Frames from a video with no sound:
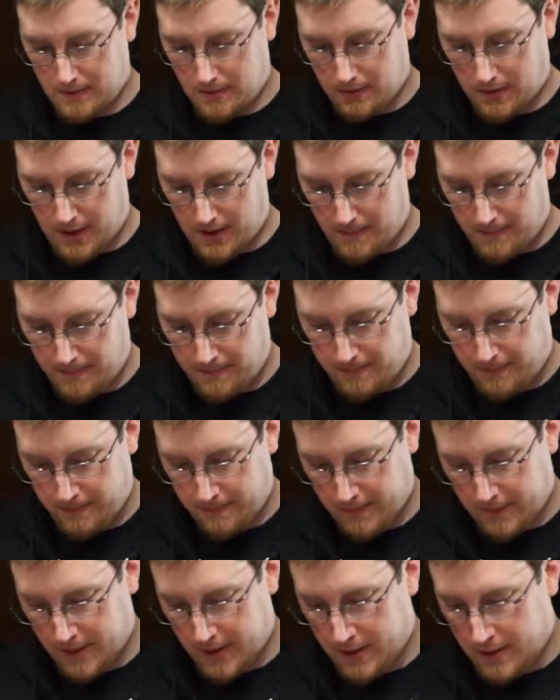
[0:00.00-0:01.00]
Okay.
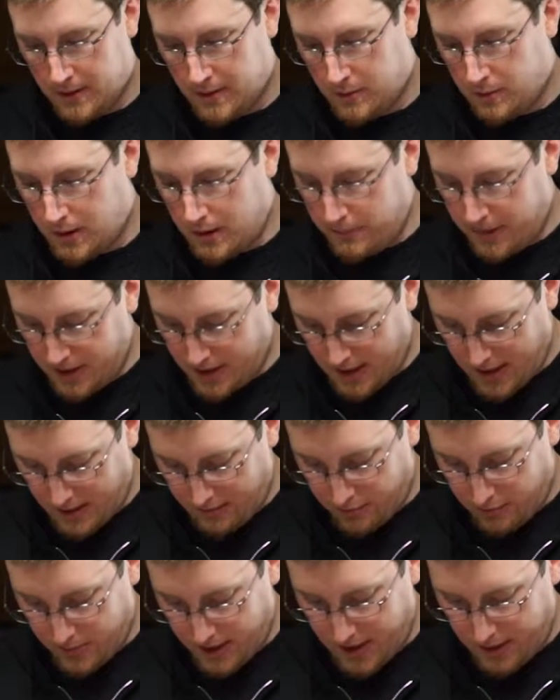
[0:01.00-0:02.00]
Well, I mean, can't
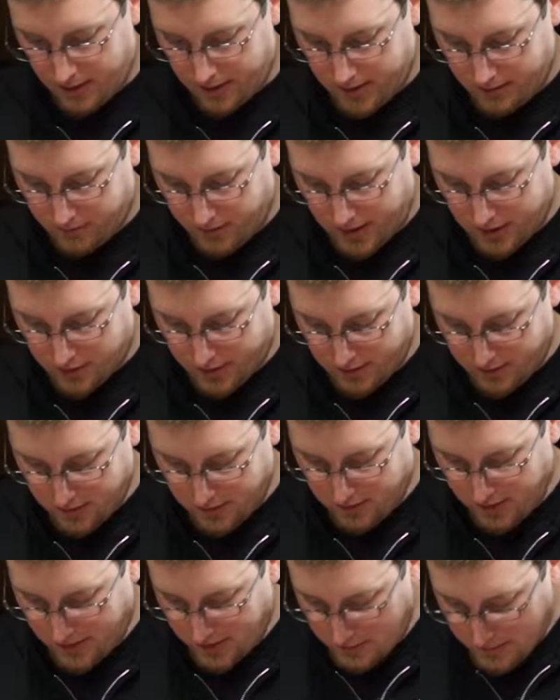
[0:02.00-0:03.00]
have too many LED flashlights.
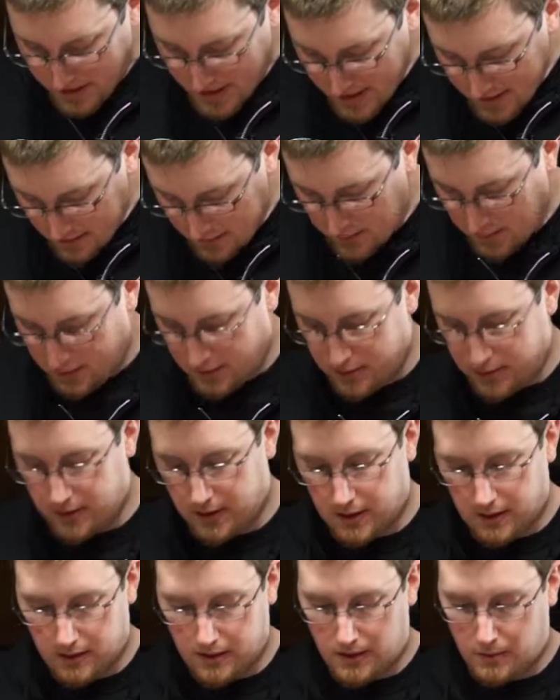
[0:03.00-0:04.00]
Let's see. Come on.
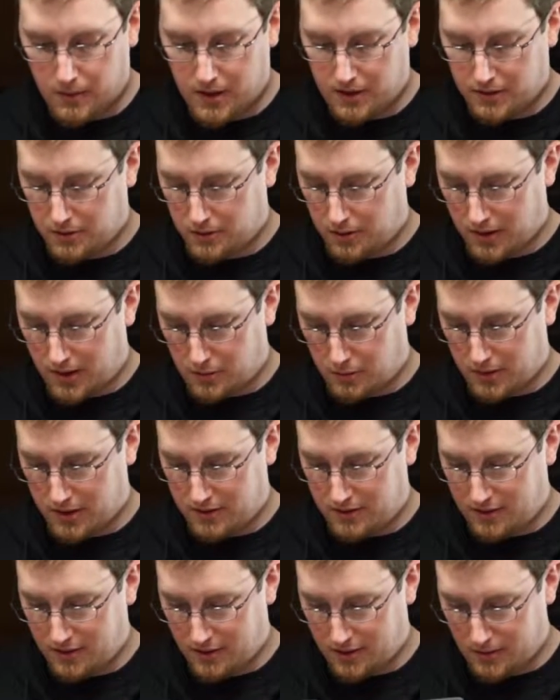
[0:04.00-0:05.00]
Oh, I want to turn it on while
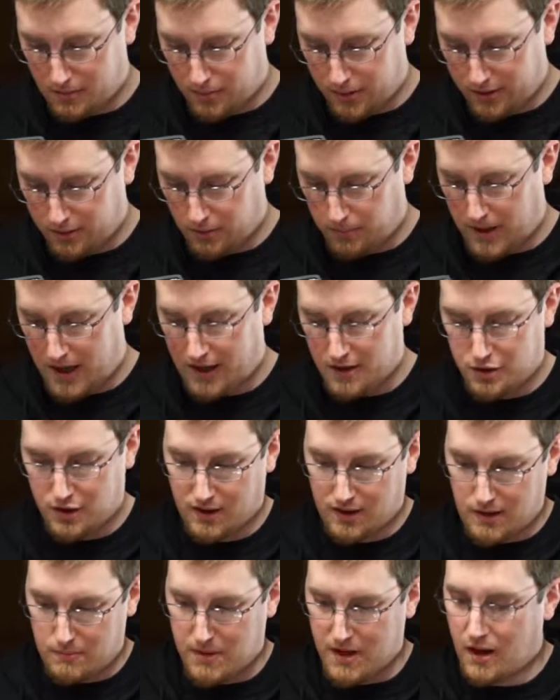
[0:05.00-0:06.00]
it's still in the blister packaging
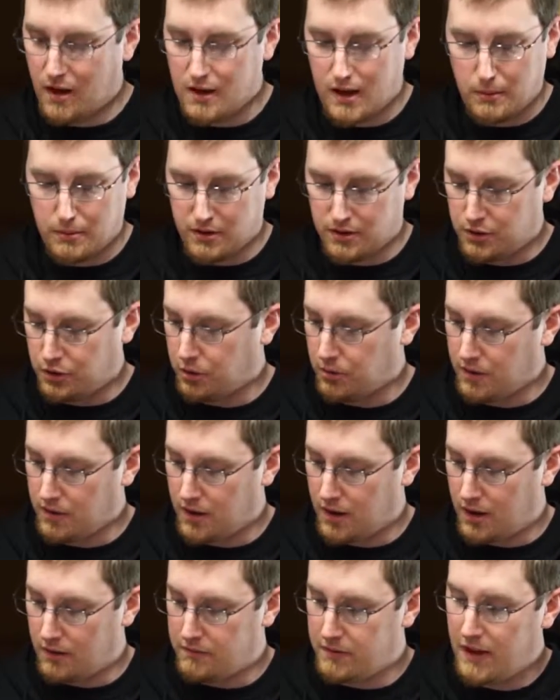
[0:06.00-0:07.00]
and then be unable to turn it
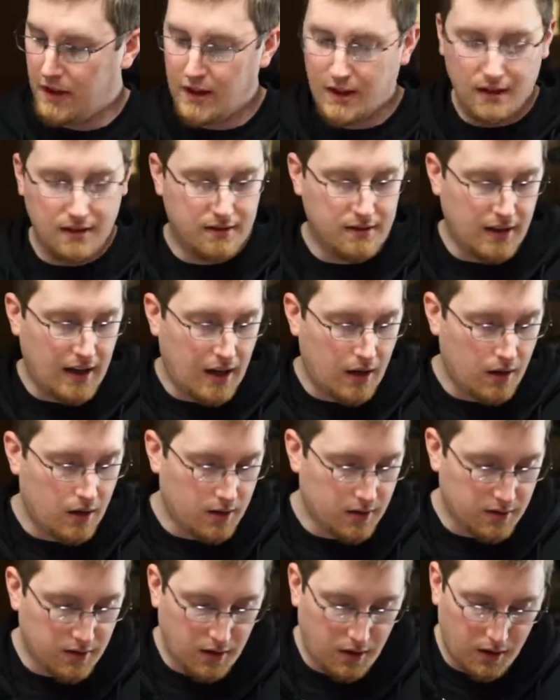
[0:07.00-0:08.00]
off and see how
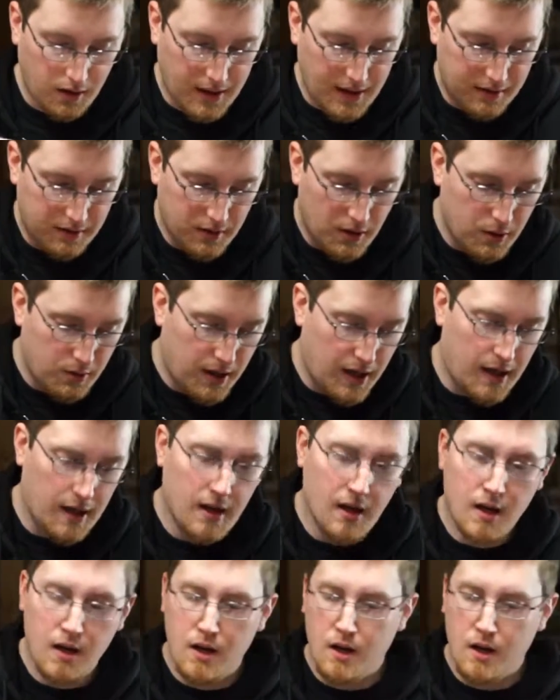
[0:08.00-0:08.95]
long it's going to last. Okay.